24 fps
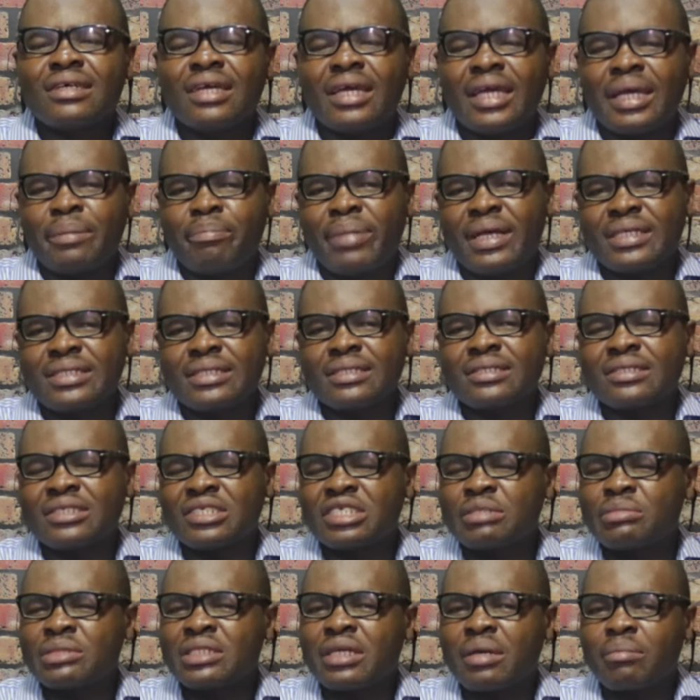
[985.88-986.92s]
a person
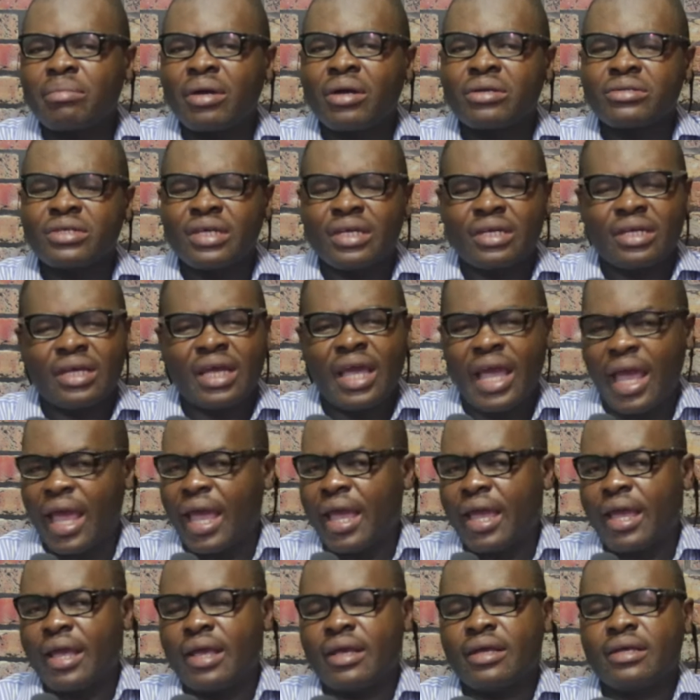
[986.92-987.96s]
dreaming about
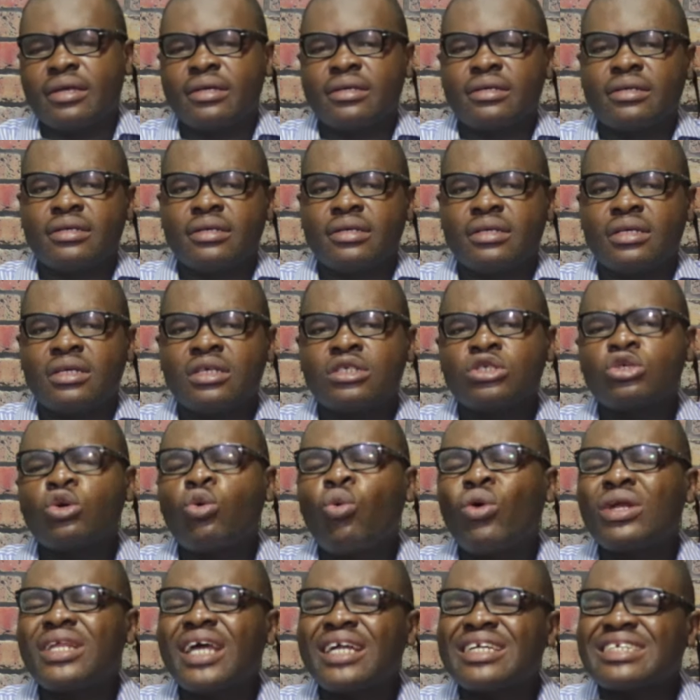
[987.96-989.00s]
hair. So
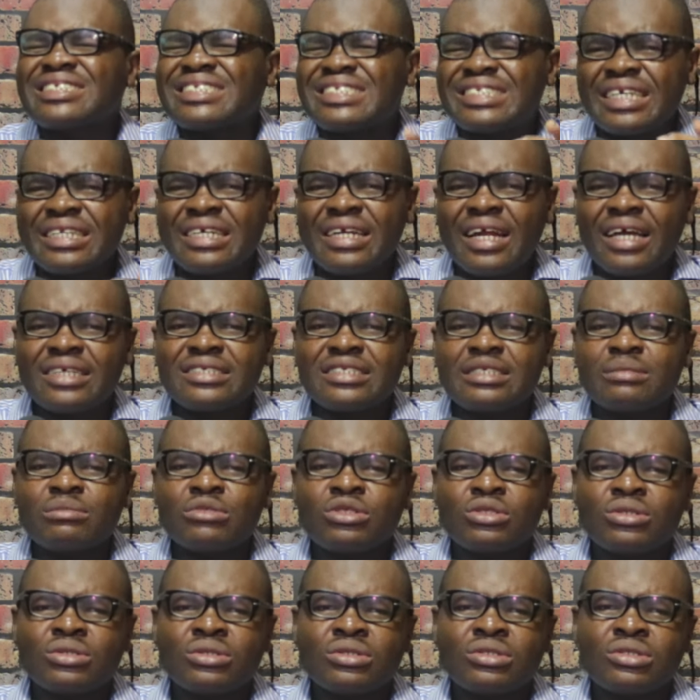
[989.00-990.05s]
what are the general
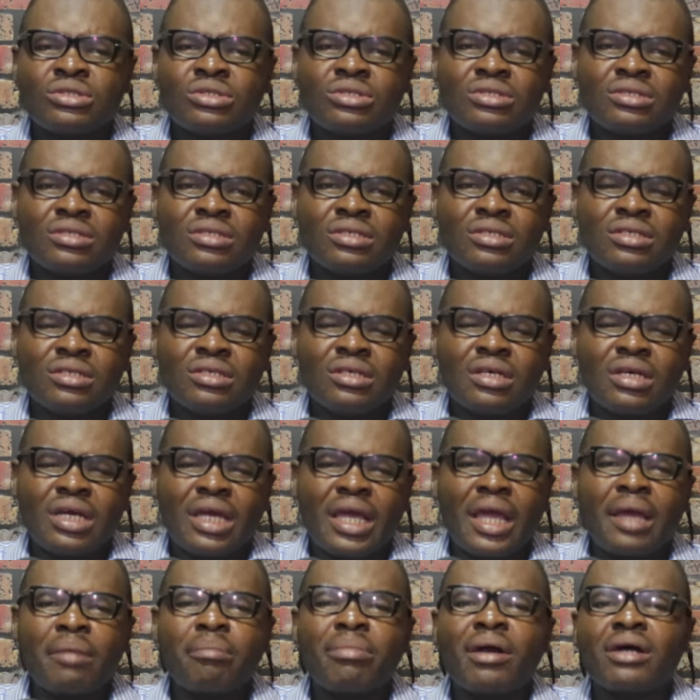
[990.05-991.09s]
symptoms
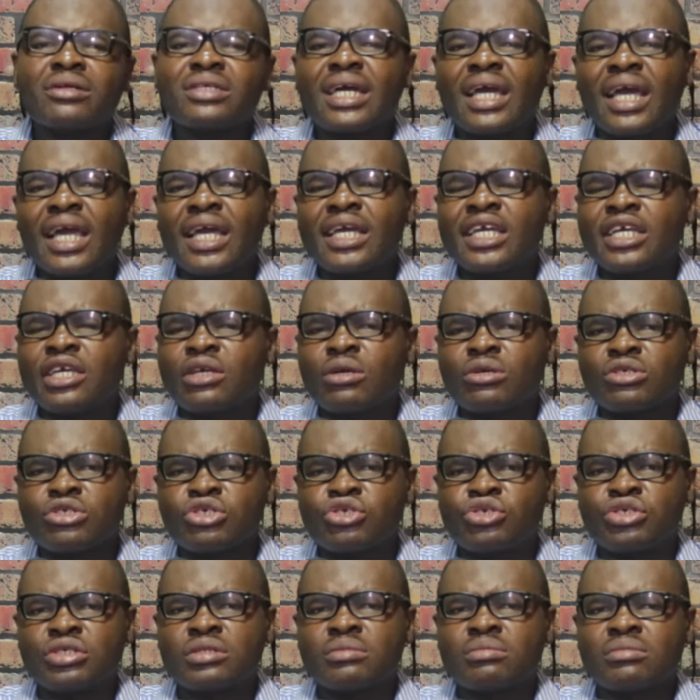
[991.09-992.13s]
about hair in your
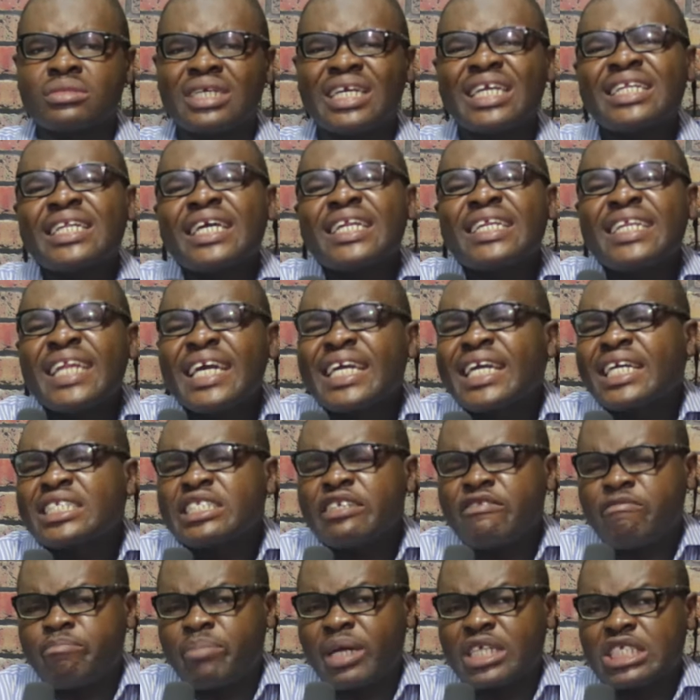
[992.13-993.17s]
dream? In a
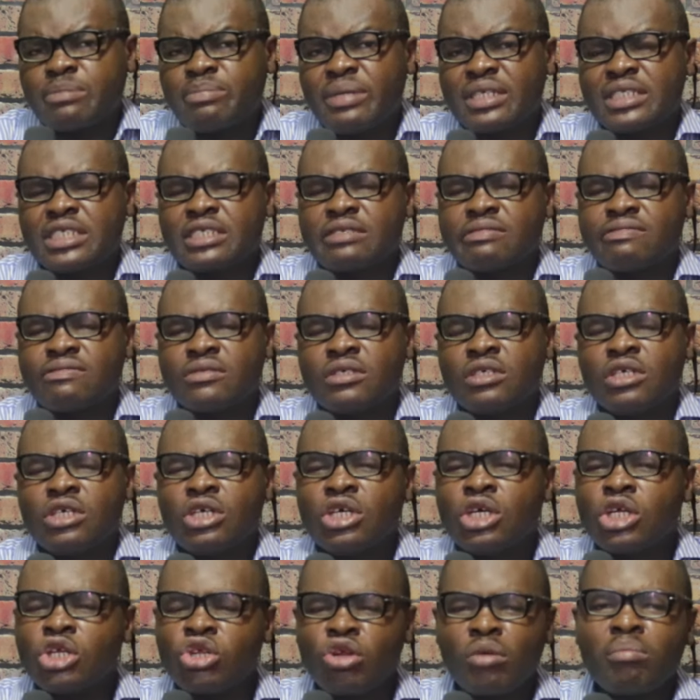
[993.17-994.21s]
negative perspective,
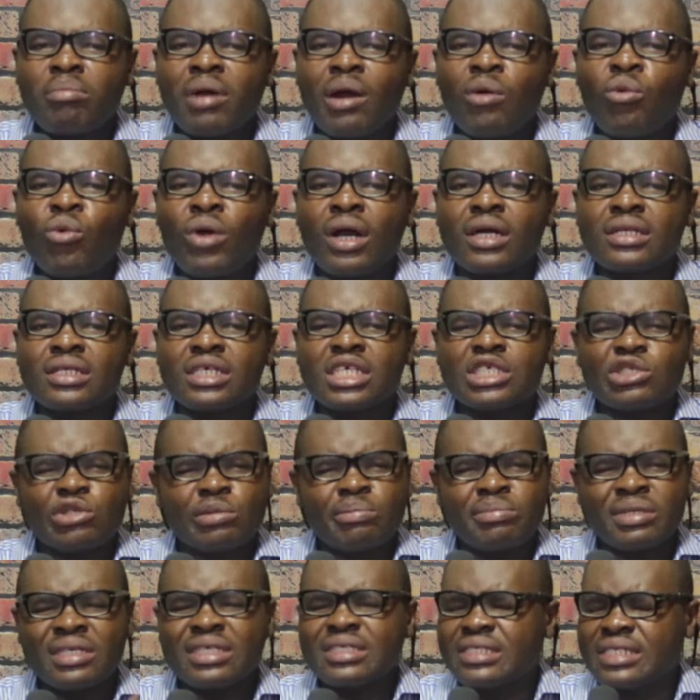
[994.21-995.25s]
number one, it will
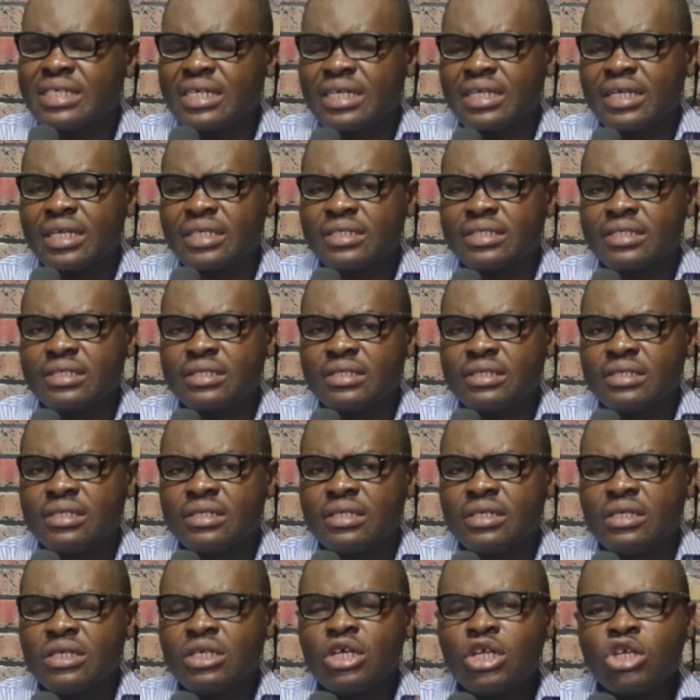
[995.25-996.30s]
bring sickness.
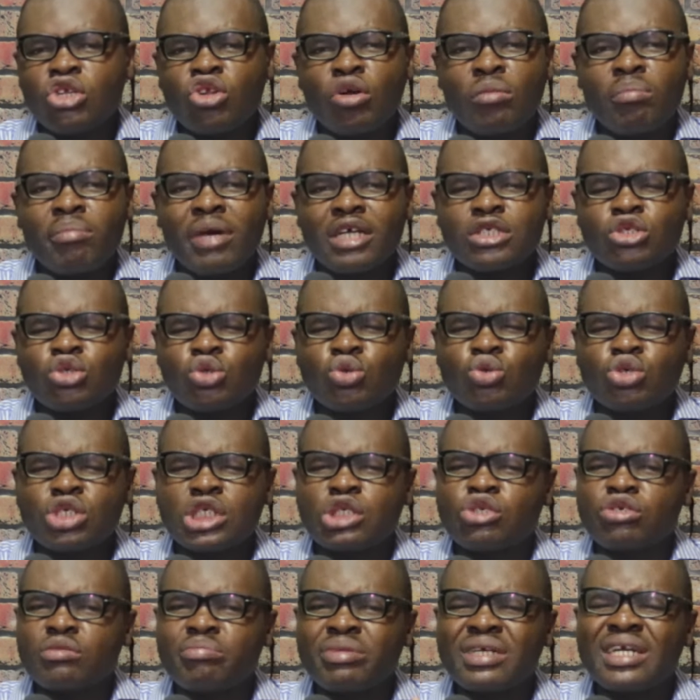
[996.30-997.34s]
Number two,
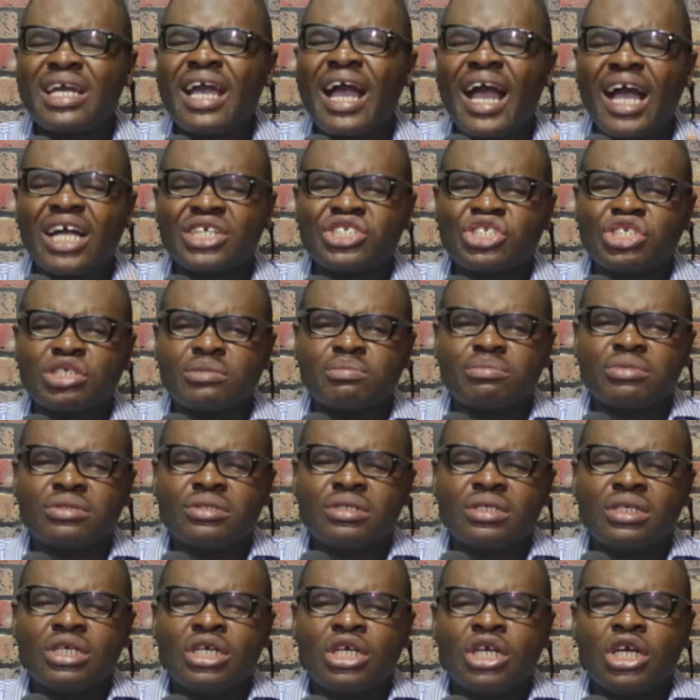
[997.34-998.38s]
it will bring hardship.
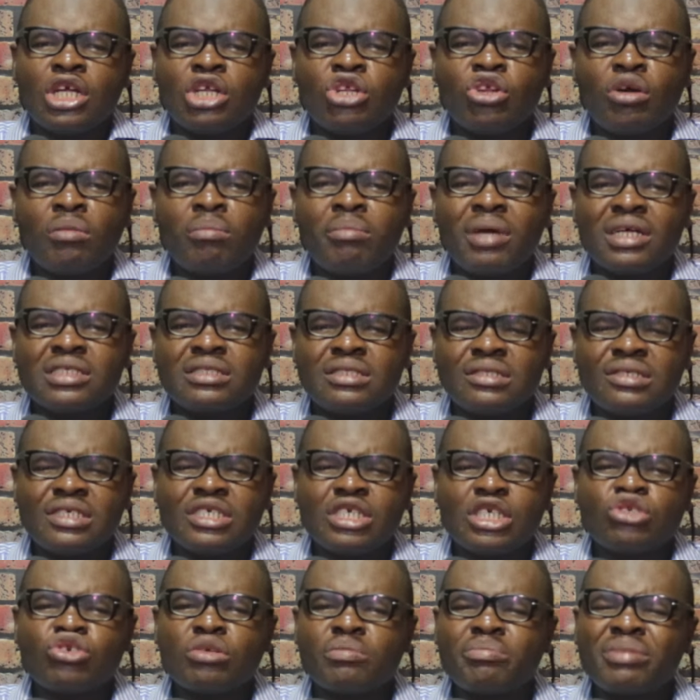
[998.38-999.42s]
Number three,
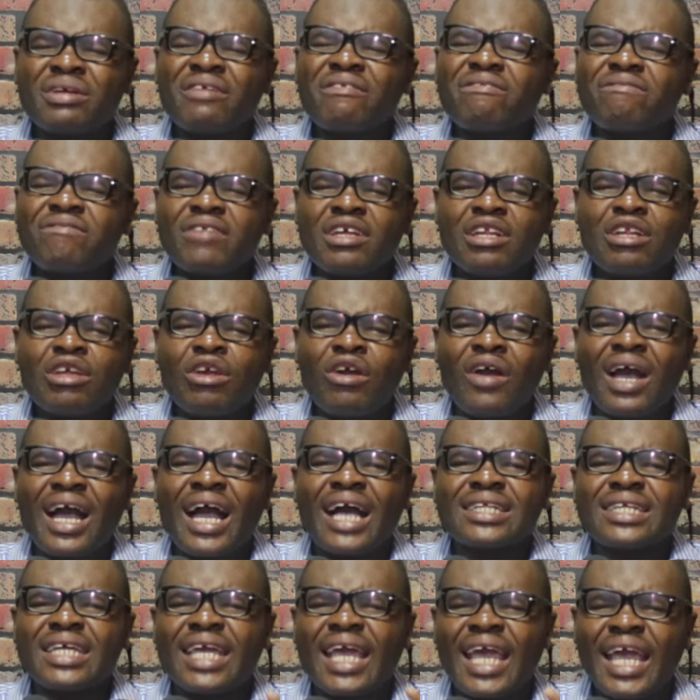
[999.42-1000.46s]
it will bring failure
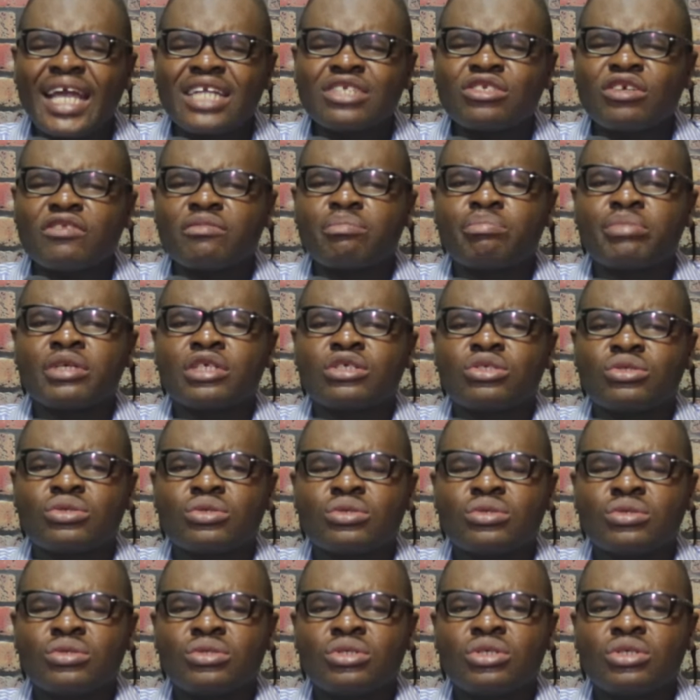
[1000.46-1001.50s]
at the edge of breakthrough.